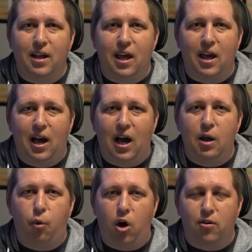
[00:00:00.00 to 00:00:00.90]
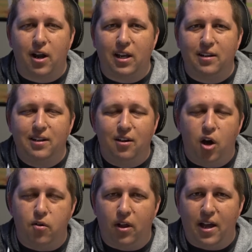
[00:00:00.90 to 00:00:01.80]
and a high walk rate
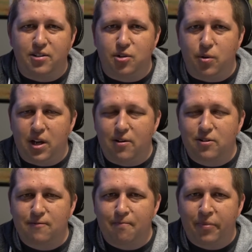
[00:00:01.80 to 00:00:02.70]
over the last 2 years.